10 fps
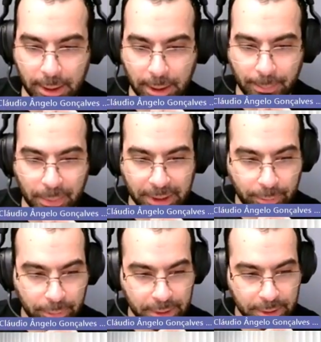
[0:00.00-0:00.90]
But
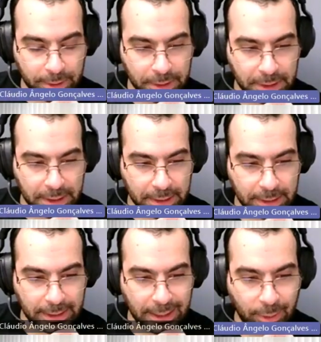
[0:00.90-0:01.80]

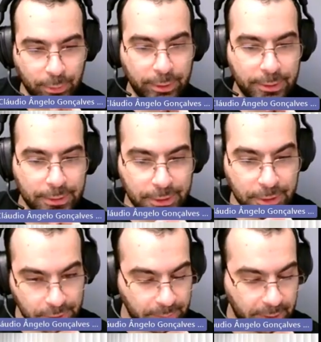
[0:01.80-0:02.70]
our
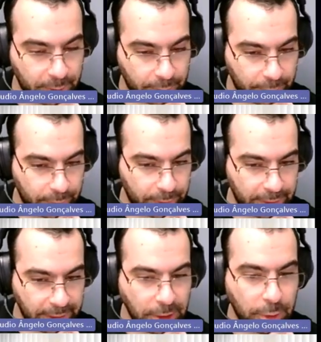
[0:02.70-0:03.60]
system,
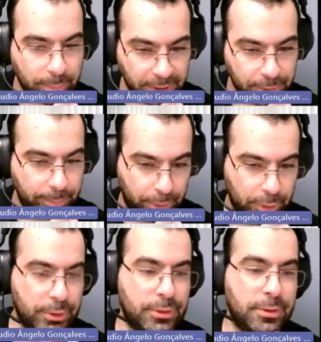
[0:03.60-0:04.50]
our incubator
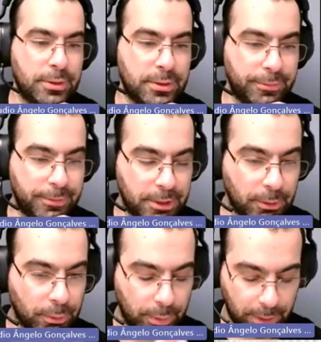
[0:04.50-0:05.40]
box is the physical